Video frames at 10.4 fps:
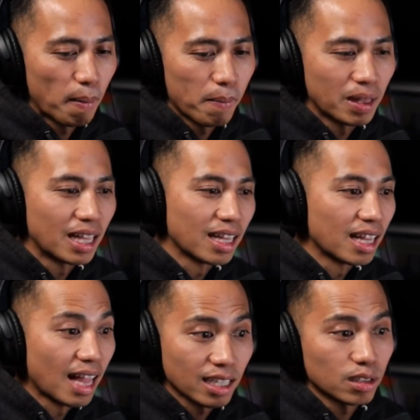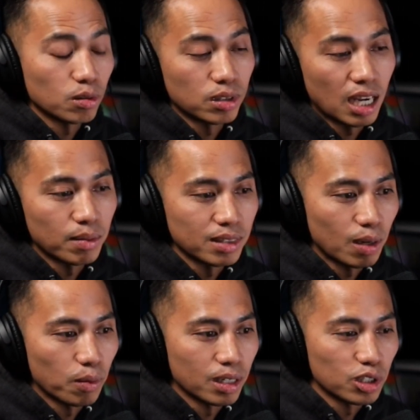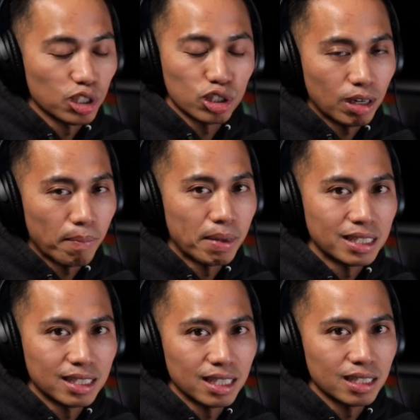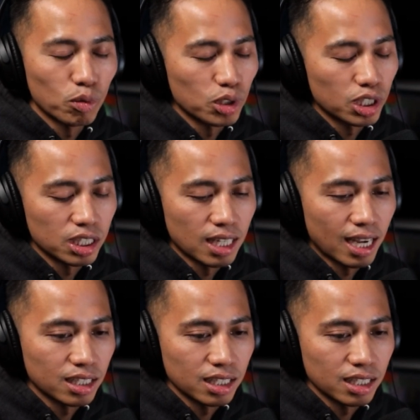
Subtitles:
But then the last 2 times that I went, just straight business, which is nice.